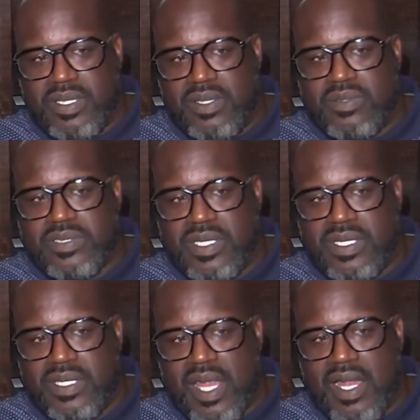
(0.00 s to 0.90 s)
Houston
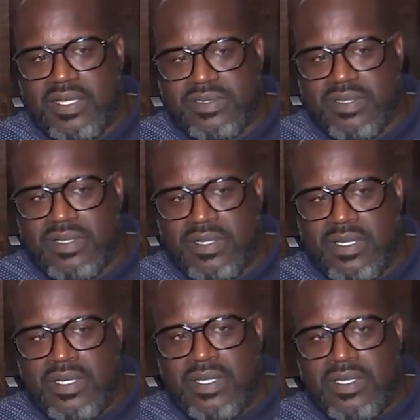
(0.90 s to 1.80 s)
and Dallas are
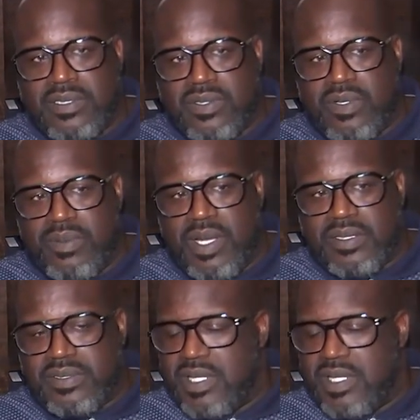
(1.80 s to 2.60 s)
two of my